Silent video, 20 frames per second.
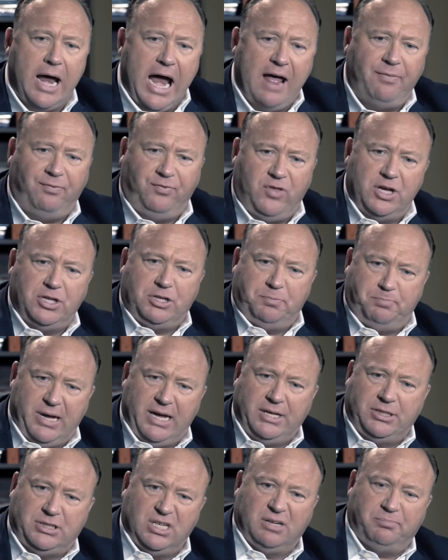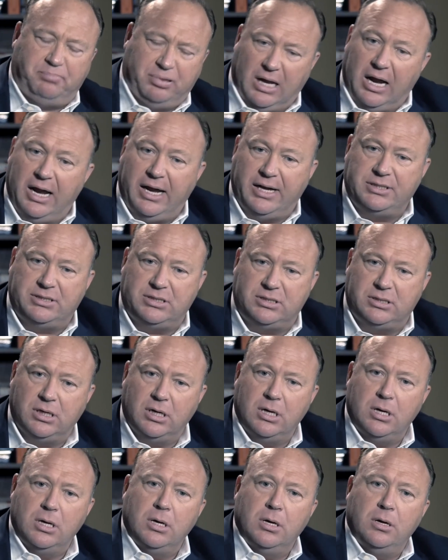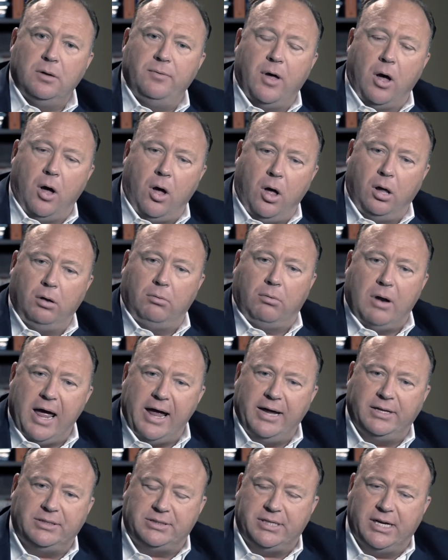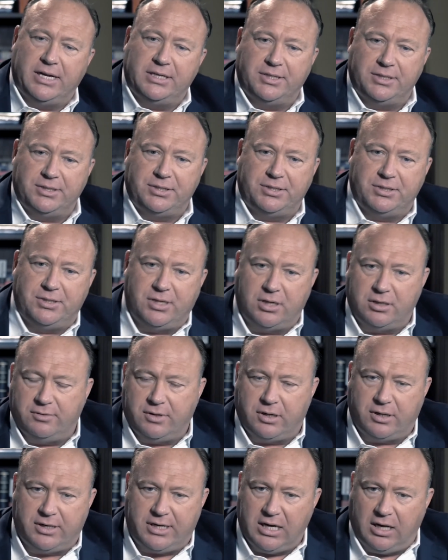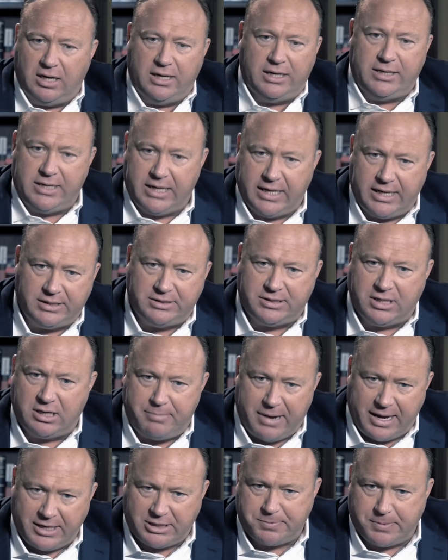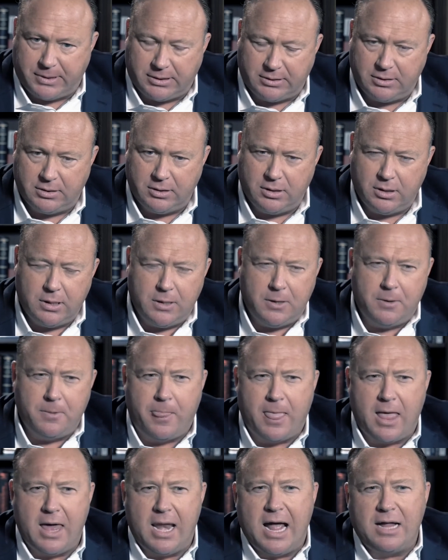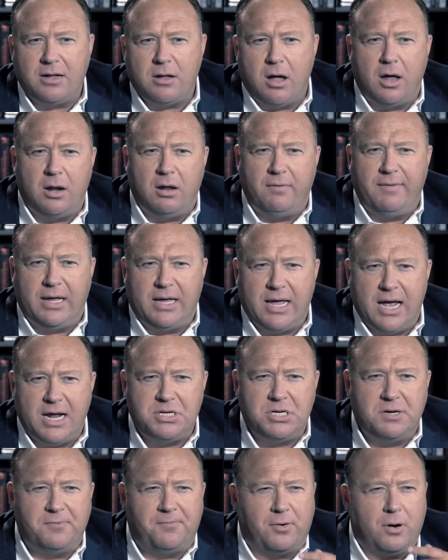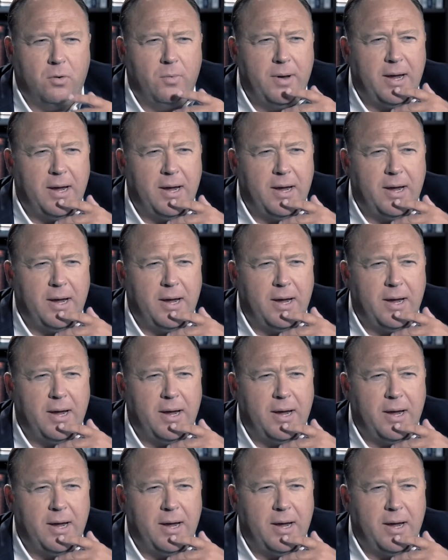at this pizza place, the alt-right says they're killing kids in a basement. And I'd gone on vacation for a